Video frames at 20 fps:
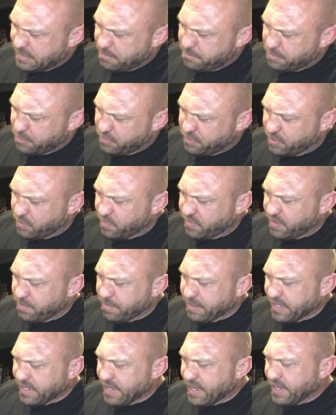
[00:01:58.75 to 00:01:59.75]
Boozing with the
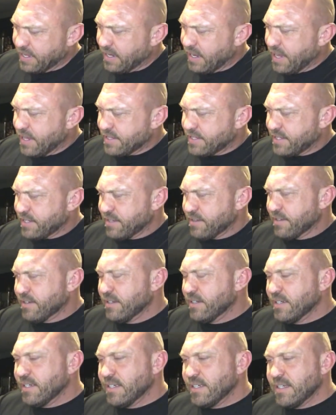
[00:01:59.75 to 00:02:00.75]
Big Guy glass here.
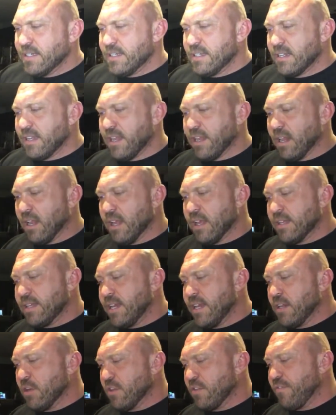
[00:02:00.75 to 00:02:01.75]
Little
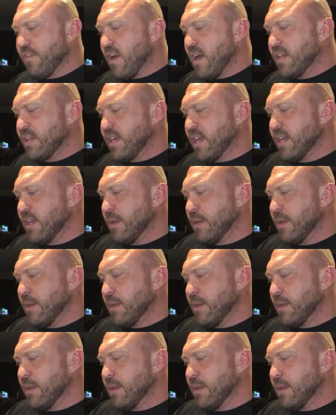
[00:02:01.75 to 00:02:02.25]
Tito's vodka,